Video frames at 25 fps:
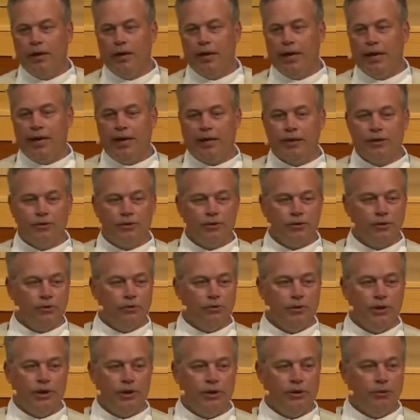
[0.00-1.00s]
And
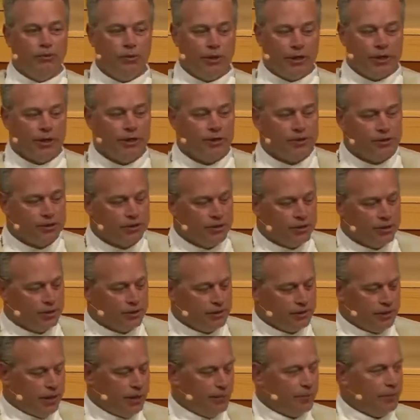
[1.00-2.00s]
we went into the
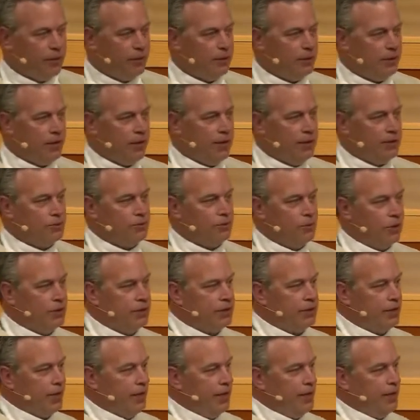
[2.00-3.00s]
typing class
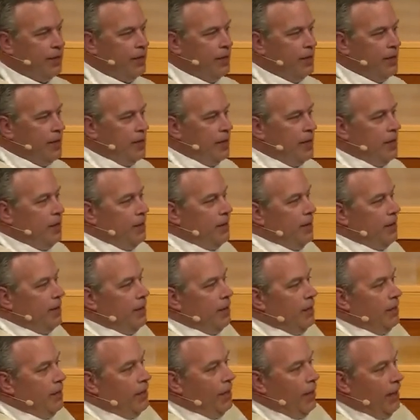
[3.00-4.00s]
one day,
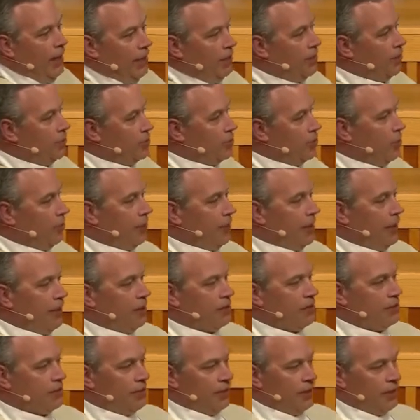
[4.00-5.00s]
and there's nobody
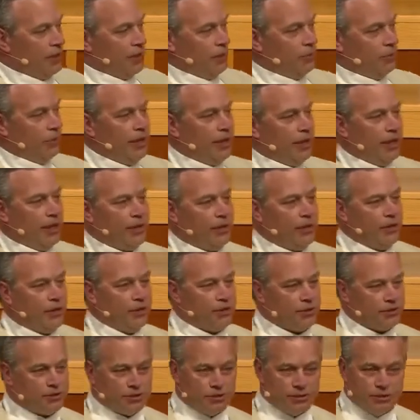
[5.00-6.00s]
else in it. And we had
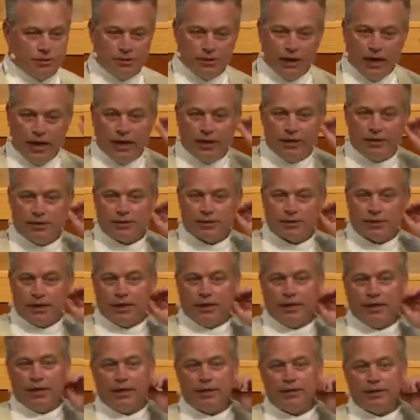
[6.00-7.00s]
this
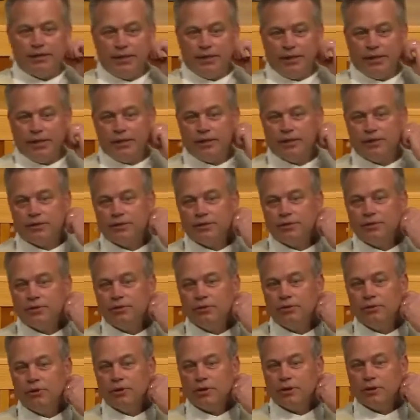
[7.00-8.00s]
Einstein idea
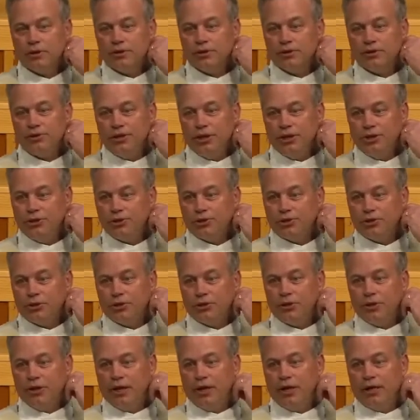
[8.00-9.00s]
to look at the
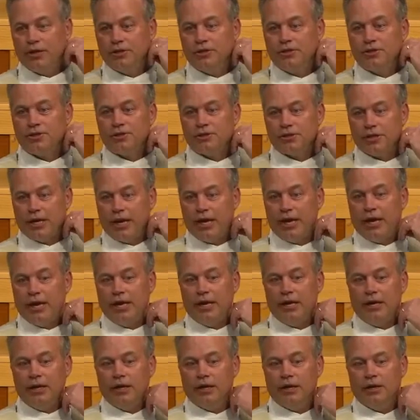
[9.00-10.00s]
teacher and
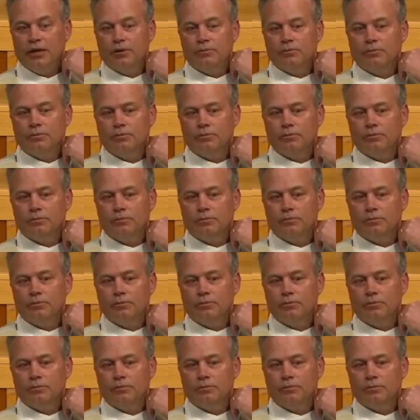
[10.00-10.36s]
say,